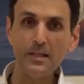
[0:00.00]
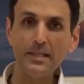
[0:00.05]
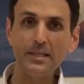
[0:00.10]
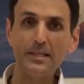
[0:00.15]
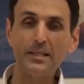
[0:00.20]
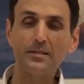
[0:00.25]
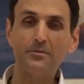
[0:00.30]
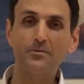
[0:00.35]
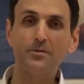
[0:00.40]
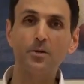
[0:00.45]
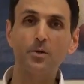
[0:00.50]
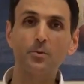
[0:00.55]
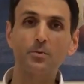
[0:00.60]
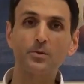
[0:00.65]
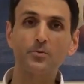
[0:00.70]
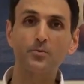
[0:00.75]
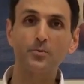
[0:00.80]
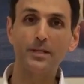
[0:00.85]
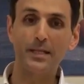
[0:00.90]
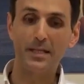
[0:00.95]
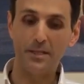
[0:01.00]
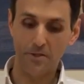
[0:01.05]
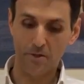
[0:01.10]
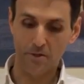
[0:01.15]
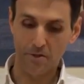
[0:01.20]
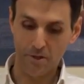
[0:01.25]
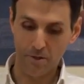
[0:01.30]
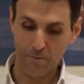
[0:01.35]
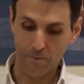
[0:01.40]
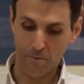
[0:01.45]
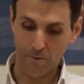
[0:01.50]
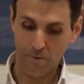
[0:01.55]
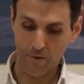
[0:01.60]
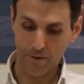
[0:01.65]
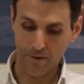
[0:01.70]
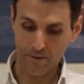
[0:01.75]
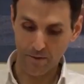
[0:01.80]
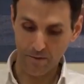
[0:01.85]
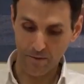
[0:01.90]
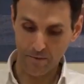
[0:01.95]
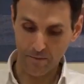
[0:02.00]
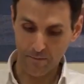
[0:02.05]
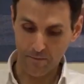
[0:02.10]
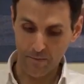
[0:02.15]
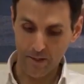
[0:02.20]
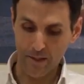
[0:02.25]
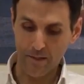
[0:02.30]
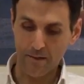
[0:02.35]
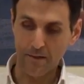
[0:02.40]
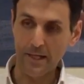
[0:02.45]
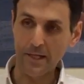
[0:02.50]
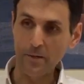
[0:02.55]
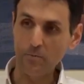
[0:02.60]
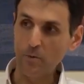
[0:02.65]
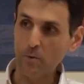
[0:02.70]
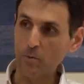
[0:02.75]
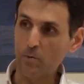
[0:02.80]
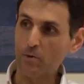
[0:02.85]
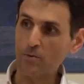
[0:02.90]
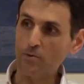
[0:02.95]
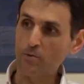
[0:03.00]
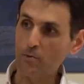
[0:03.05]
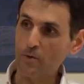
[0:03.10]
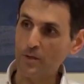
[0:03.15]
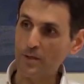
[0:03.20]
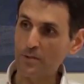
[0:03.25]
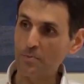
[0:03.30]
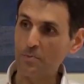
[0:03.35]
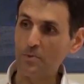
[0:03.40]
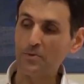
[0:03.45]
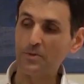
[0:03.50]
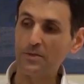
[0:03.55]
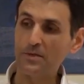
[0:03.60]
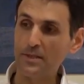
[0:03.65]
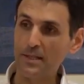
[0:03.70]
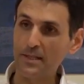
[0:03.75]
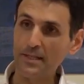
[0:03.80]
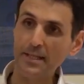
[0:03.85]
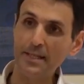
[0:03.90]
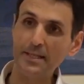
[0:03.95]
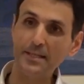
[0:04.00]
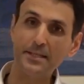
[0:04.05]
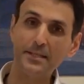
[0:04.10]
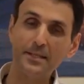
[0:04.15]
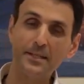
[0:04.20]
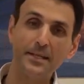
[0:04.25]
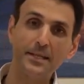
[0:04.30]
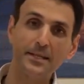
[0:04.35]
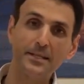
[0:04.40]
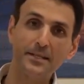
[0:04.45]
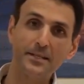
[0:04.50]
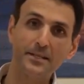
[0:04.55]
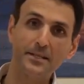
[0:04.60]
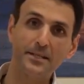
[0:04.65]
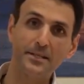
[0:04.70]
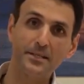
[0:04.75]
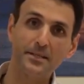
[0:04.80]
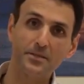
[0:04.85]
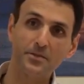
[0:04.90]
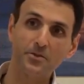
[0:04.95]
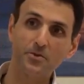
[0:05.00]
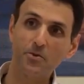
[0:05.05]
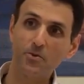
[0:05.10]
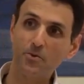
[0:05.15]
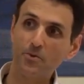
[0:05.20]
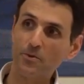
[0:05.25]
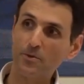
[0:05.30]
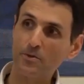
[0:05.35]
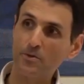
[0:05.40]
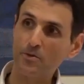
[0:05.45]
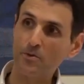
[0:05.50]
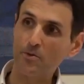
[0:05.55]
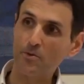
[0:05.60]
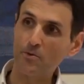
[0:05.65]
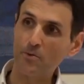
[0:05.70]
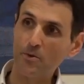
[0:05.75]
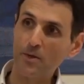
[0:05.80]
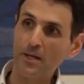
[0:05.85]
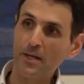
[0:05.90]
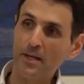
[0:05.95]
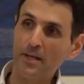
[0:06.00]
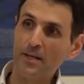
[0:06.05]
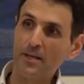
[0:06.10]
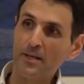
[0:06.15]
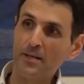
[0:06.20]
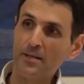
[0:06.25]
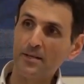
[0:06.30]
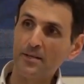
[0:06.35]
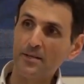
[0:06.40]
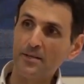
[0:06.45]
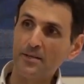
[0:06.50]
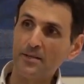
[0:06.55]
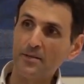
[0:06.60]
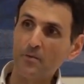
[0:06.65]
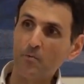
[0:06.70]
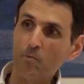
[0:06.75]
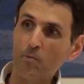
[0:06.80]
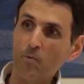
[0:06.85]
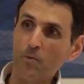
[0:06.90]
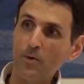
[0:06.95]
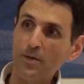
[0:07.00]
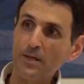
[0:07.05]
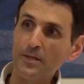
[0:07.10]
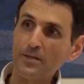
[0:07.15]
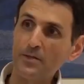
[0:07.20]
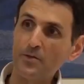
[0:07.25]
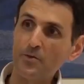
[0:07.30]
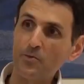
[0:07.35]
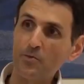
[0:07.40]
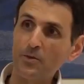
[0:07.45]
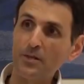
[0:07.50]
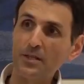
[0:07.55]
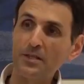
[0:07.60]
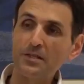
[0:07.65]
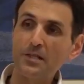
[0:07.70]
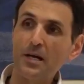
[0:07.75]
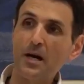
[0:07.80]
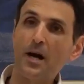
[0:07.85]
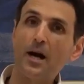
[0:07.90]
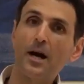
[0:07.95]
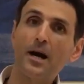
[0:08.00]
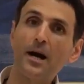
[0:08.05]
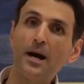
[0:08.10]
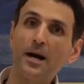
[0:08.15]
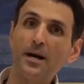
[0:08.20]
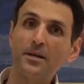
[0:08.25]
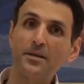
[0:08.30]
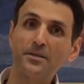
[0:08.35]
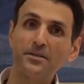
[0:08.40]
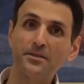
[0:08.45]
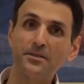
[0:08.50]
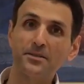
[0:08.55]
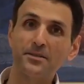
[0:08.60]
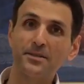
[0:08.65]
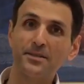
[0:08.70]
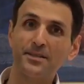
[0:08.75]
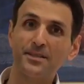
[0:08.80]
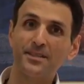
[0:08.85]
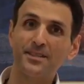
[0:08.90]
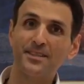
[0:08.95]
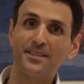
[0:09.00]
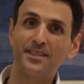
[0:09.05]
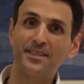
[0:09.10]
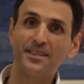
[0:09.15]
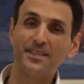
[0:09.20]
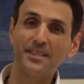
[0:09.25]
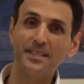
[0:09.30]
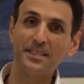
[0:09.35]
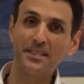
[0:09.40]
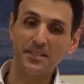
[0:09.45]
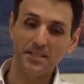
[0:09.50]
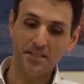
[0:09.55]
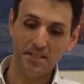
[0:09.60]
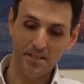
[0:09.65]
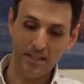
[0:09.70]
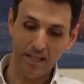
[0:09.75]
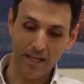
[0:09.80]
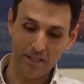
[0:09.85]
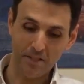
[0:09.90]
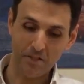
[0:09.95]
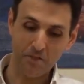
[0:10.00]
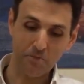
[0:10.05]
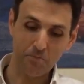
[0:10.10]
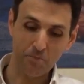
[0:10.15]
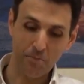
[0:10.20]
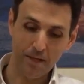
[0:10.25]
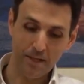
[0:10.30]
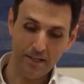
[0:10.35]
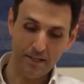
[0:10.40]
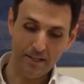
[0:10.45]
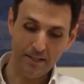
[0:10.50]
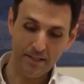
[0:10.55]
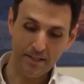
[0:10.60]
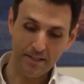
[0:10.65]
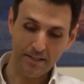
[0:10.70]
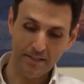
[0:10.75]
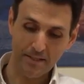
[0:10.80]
develops relationship with it. Then we want to experience again and again and again. So as soon as our heart is touched by